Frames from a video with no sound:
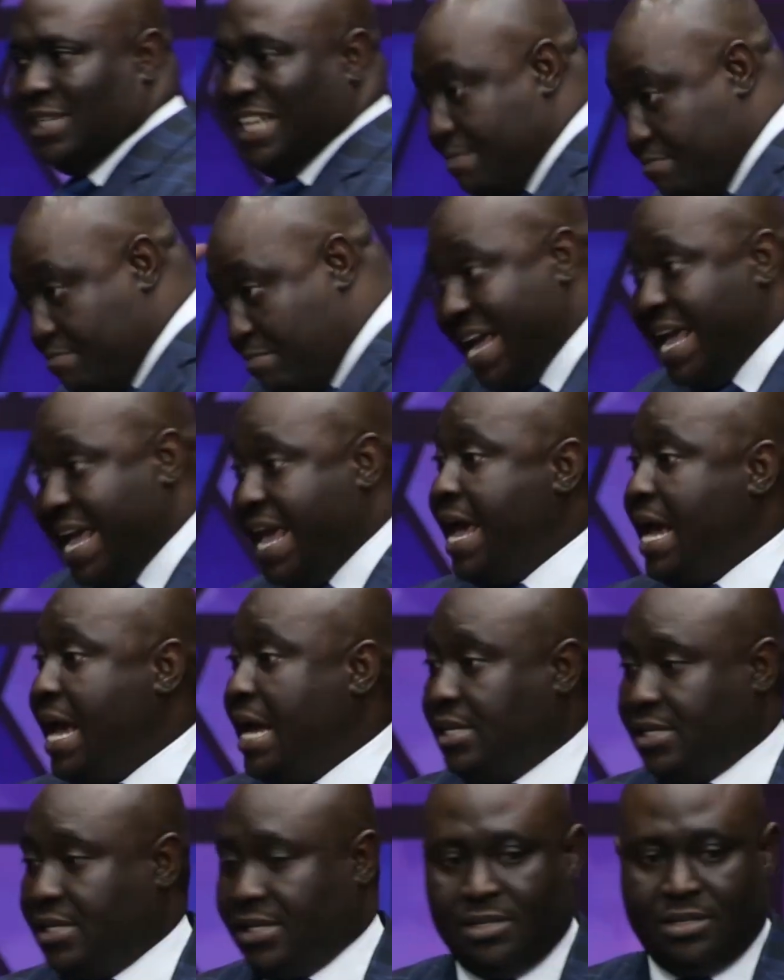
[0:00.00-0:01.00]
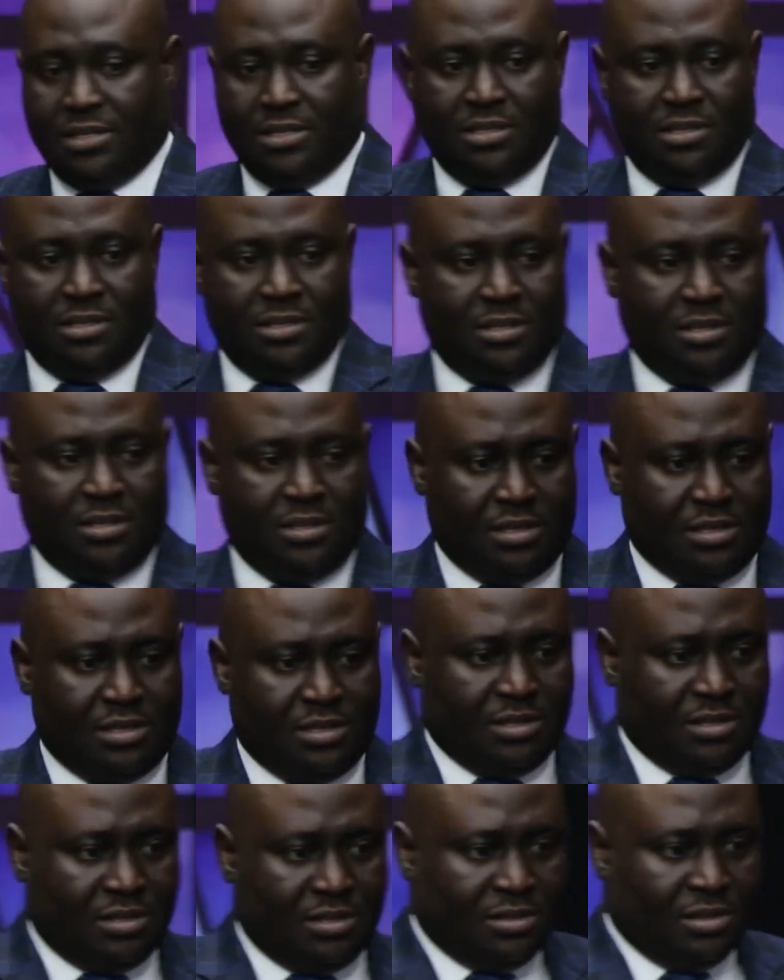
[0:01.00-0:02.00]
in my head.
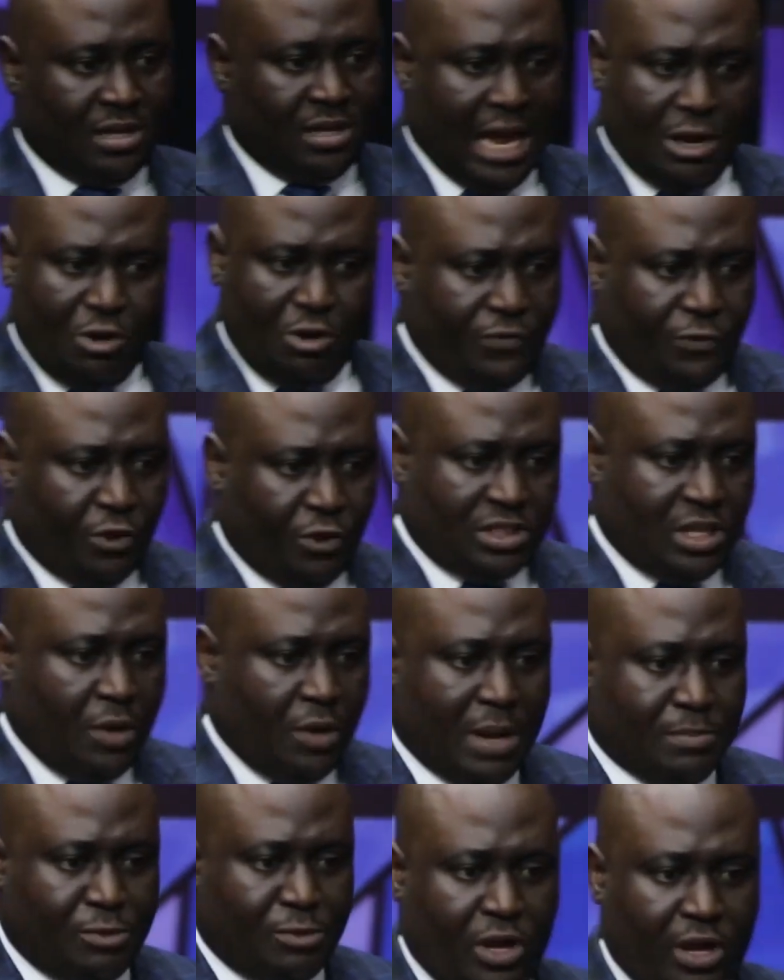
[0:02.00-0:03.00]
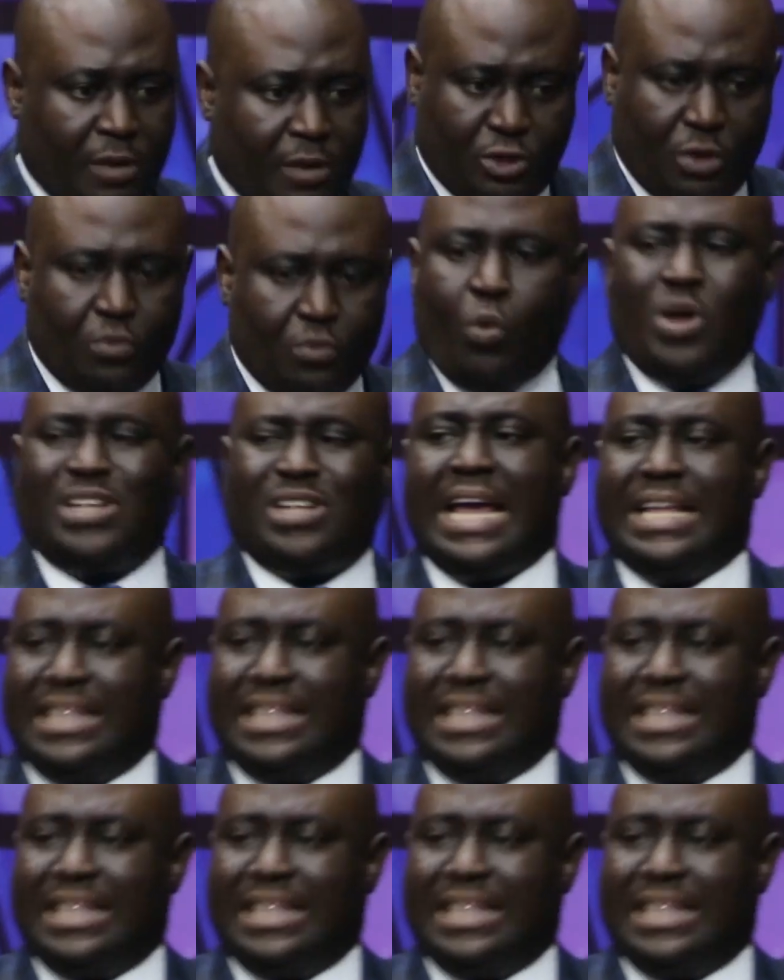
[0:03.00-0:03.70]
I don't know if you understand what I'm saying. T- what